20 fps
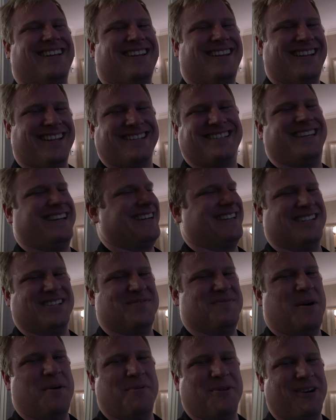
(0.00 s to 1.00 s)
Let's kick this
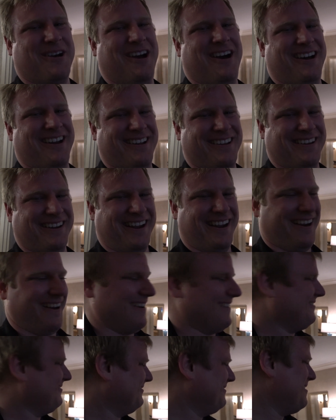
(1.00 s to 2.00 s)
Momocon into gear.